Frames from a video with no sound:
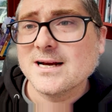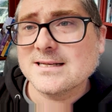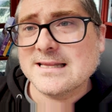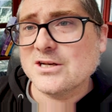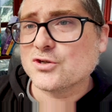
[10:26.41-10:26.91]

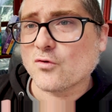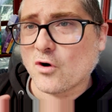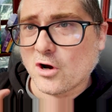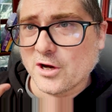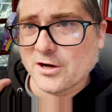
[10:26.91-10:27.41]
Because they
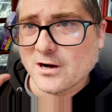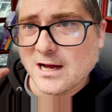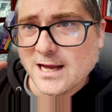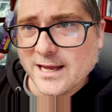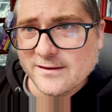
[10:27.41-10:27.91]
draw your
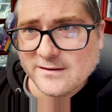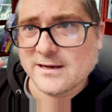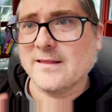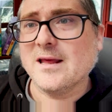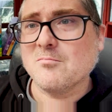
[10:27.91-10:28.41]
eyes
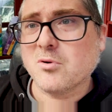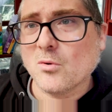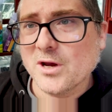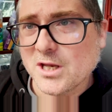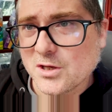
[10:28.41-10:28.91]
in, and they
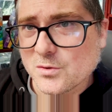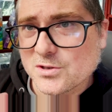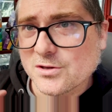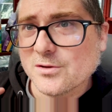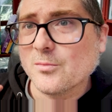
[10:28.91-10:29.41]
point you
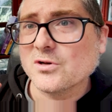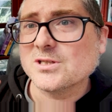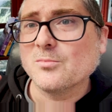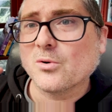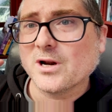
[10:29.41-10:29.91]
to the
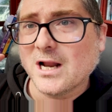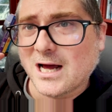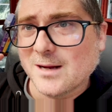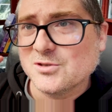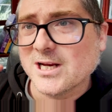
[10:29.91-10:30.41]
most important
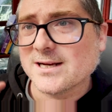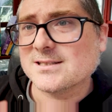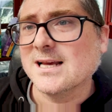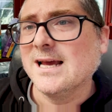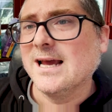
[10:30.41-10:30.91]

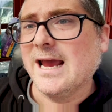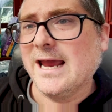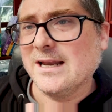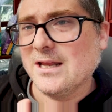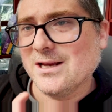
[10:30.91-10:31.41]
objects,
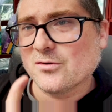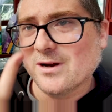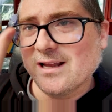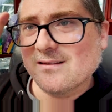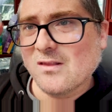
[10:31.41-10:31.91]
and it
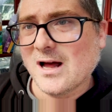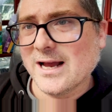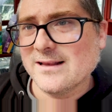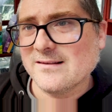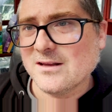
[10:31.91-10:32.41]
creates
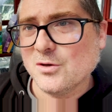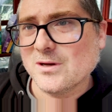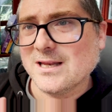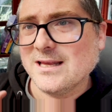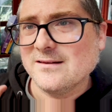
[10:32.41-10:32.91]
lines that you
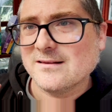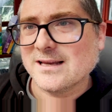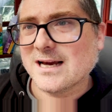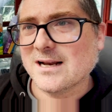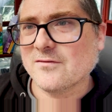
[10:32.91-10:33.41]
can
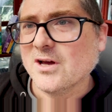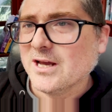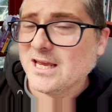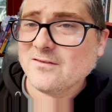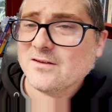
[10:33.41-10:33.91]
easily kind of,
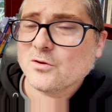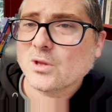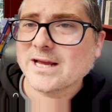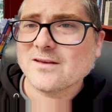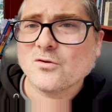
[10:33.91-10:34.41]
even if
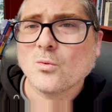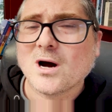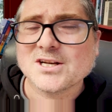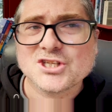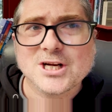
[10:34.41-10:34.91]
you
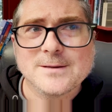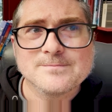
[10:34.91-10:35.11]
watch